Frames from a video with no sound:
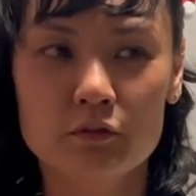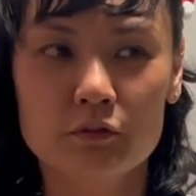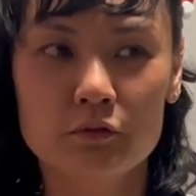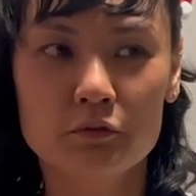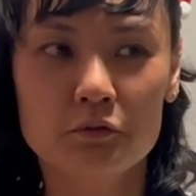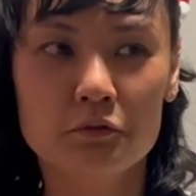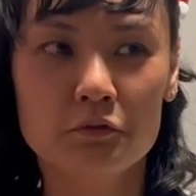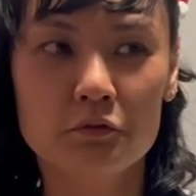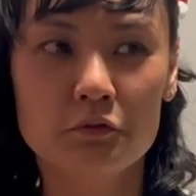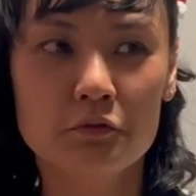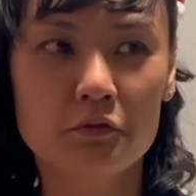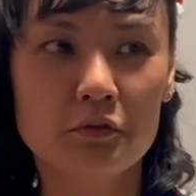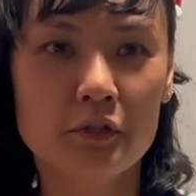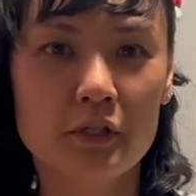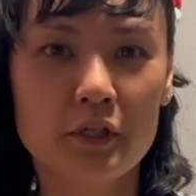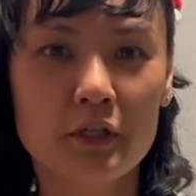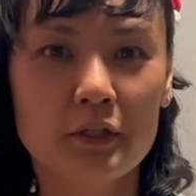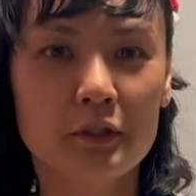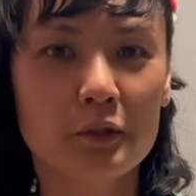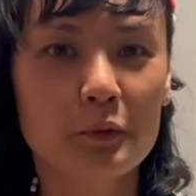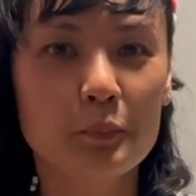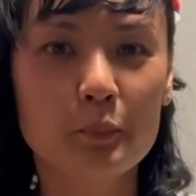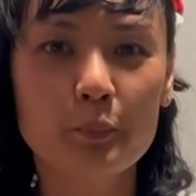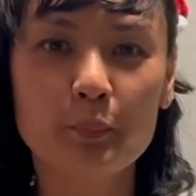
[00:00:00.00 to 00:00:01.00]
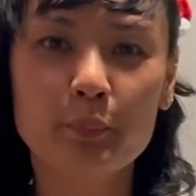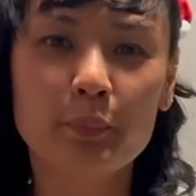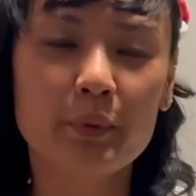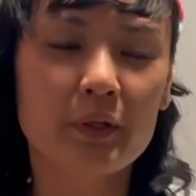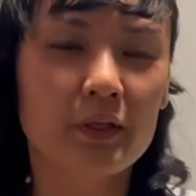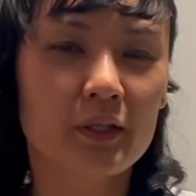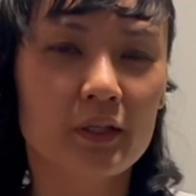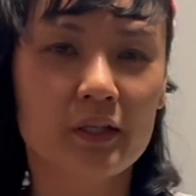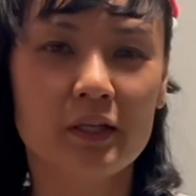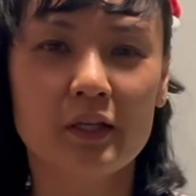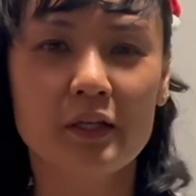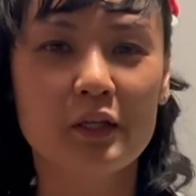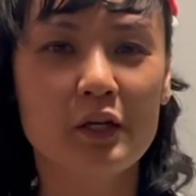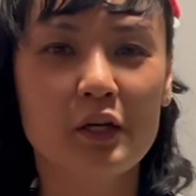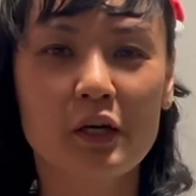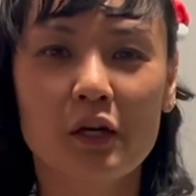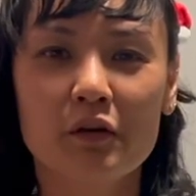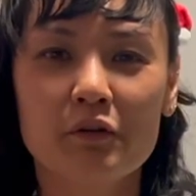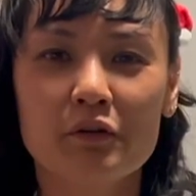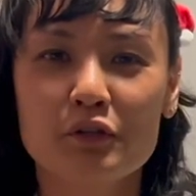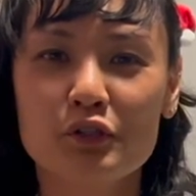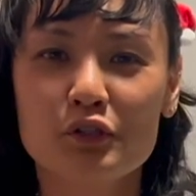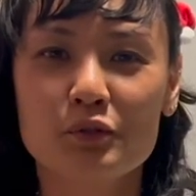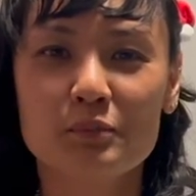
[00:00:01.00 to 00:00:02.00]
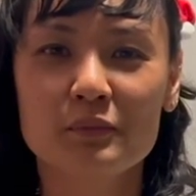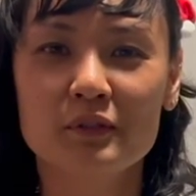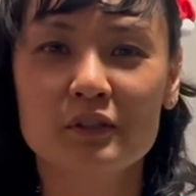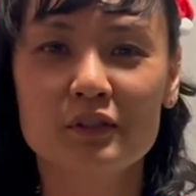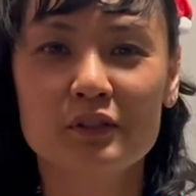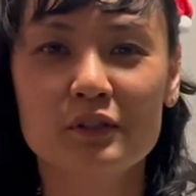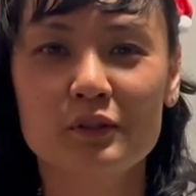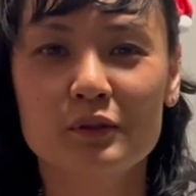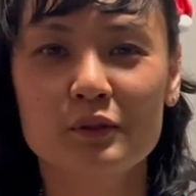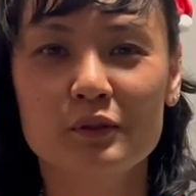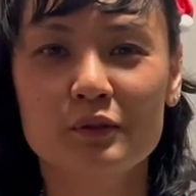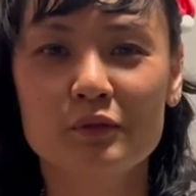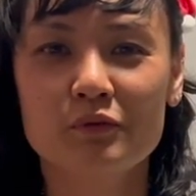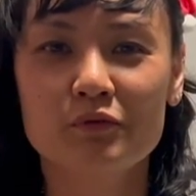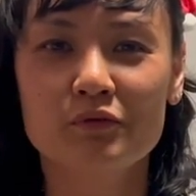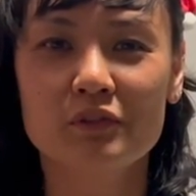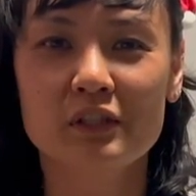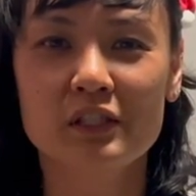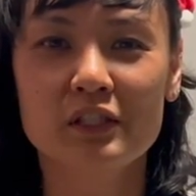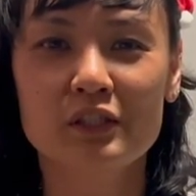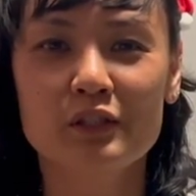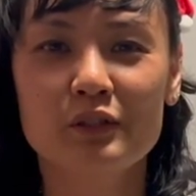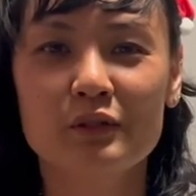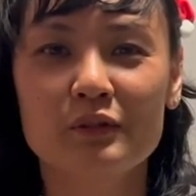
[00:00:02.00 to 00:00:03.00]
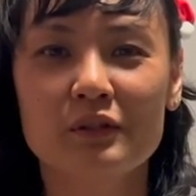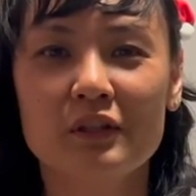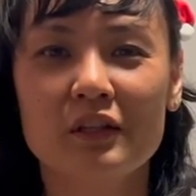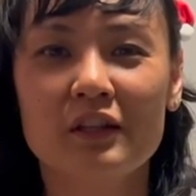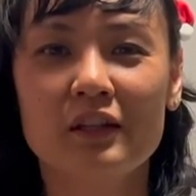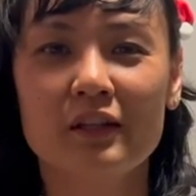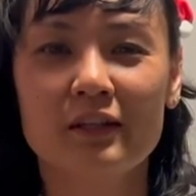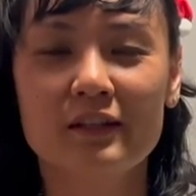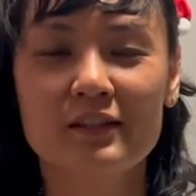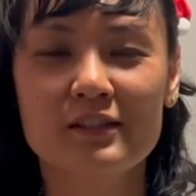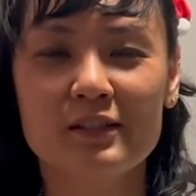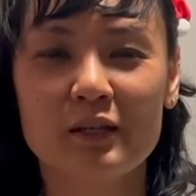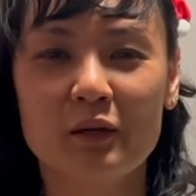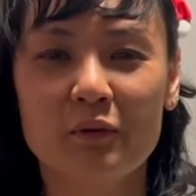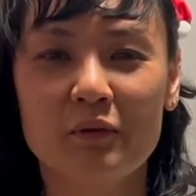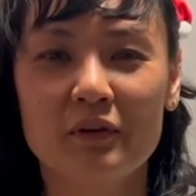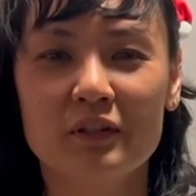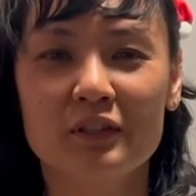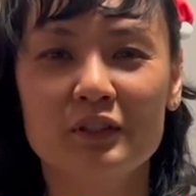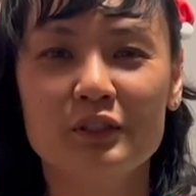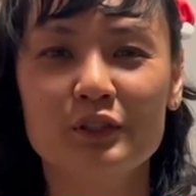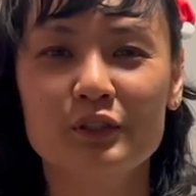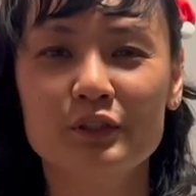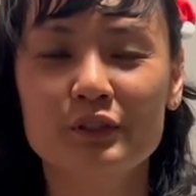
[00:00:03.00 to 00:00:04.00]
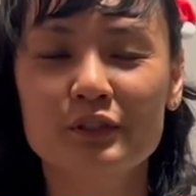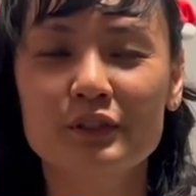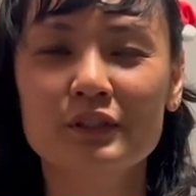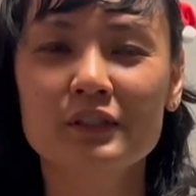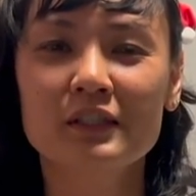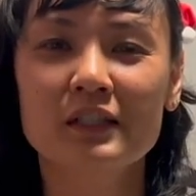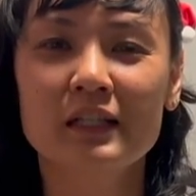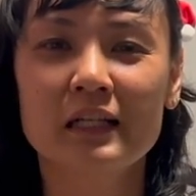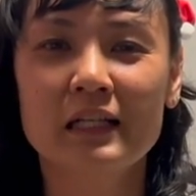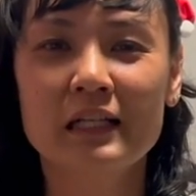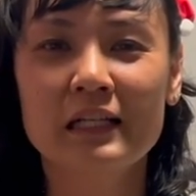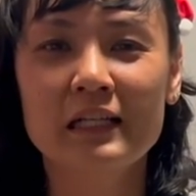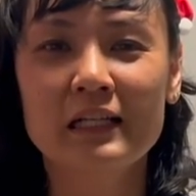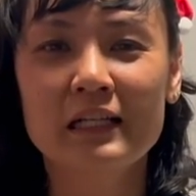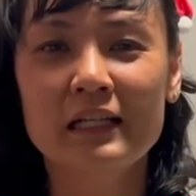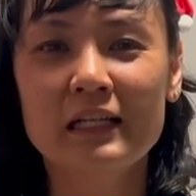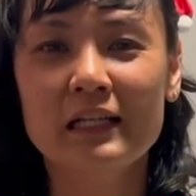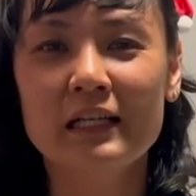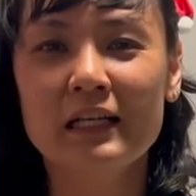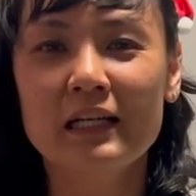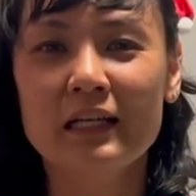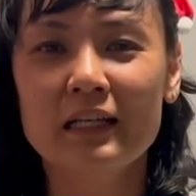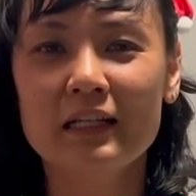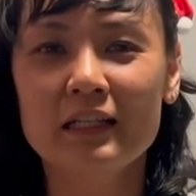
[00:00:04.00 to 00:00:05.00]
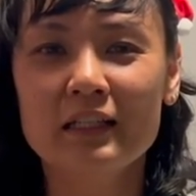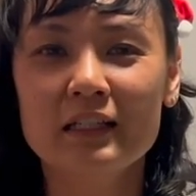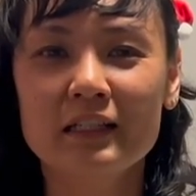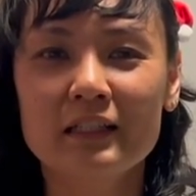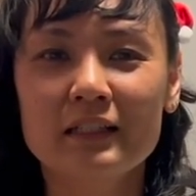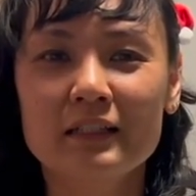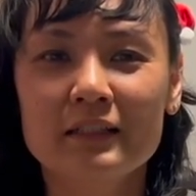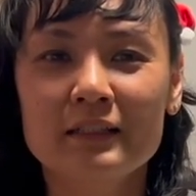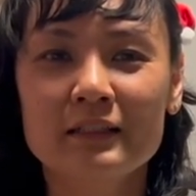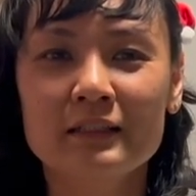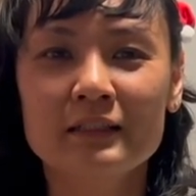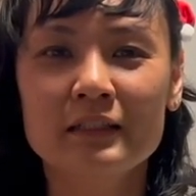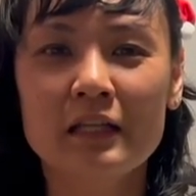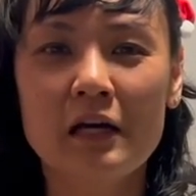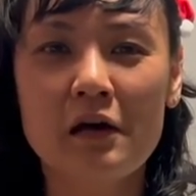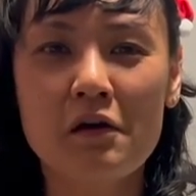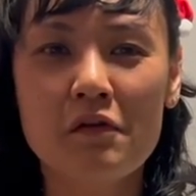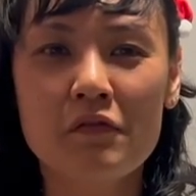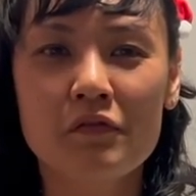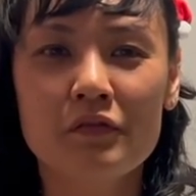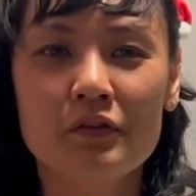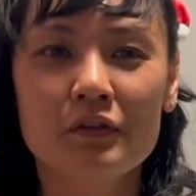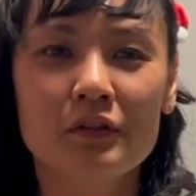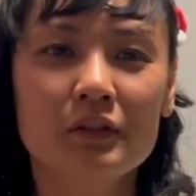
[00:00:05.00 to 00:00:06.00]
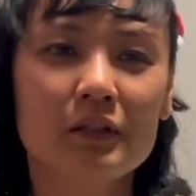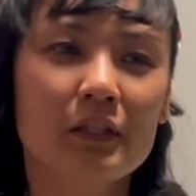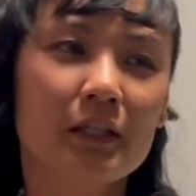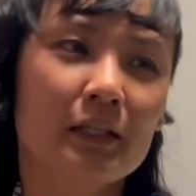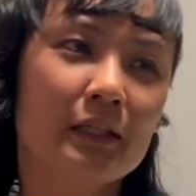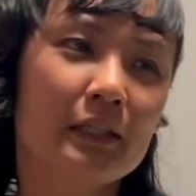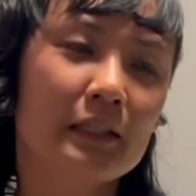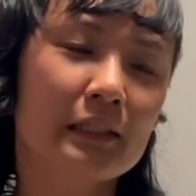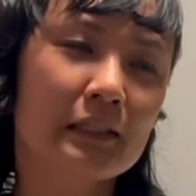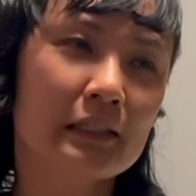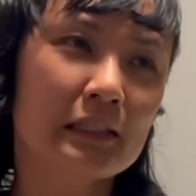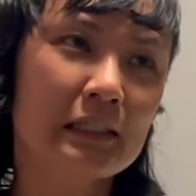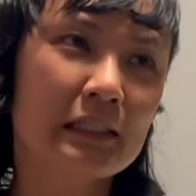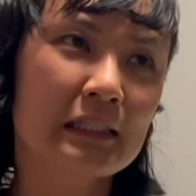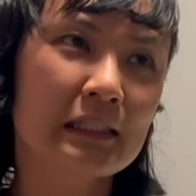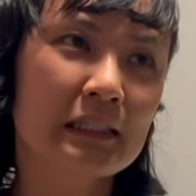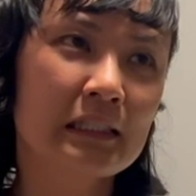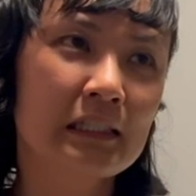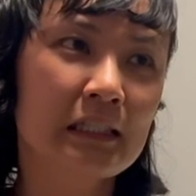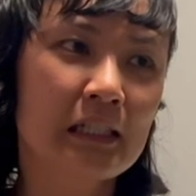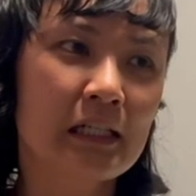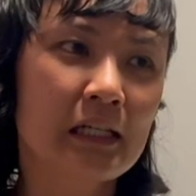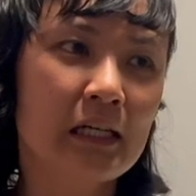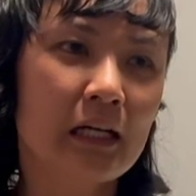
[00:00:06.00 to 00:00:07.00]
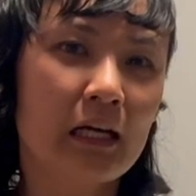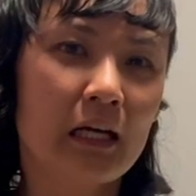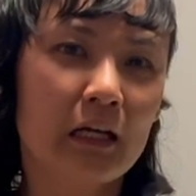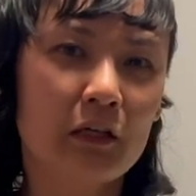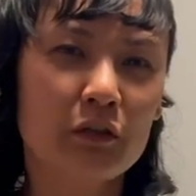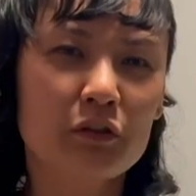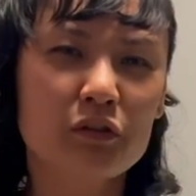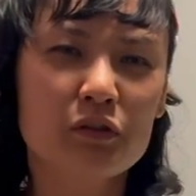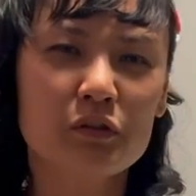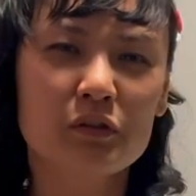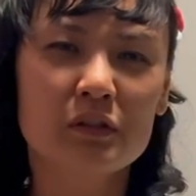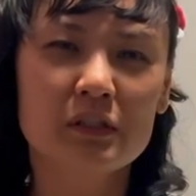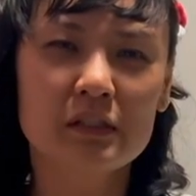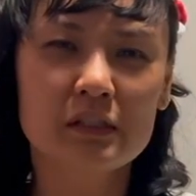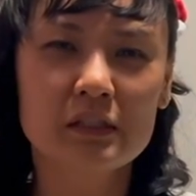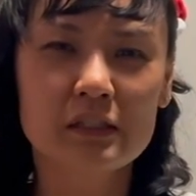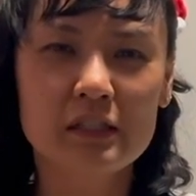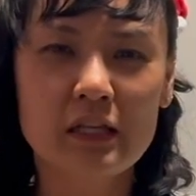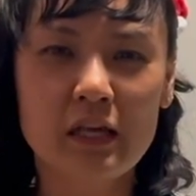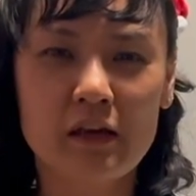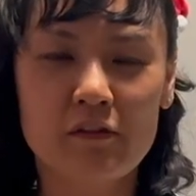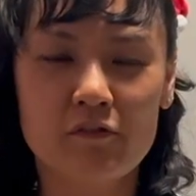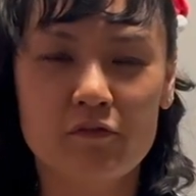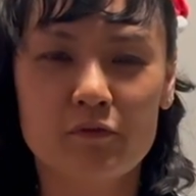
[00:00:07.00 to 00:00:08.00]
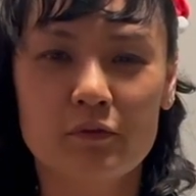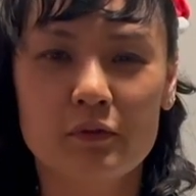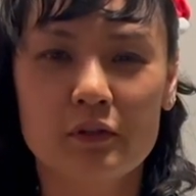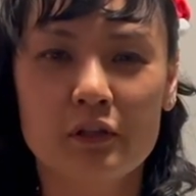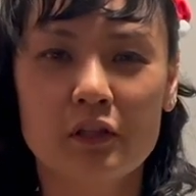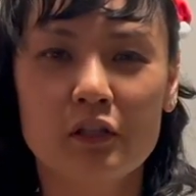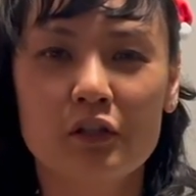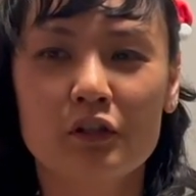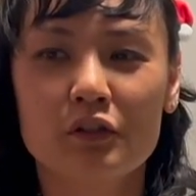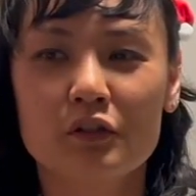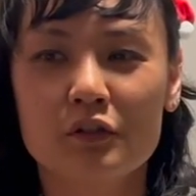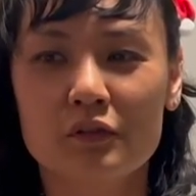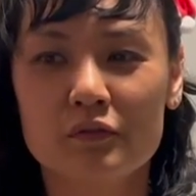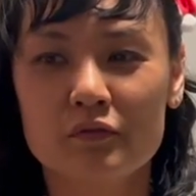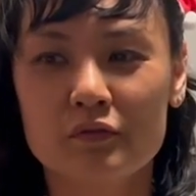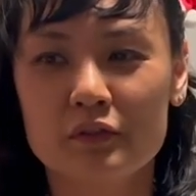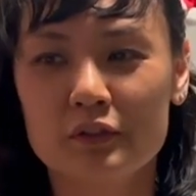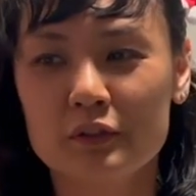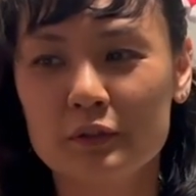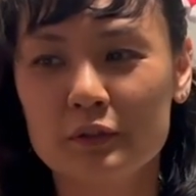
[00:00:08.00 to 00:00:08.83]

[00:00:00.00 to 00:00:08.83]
real big encouragement to really do the things I want to do. And I feel like I also didn't have a lot of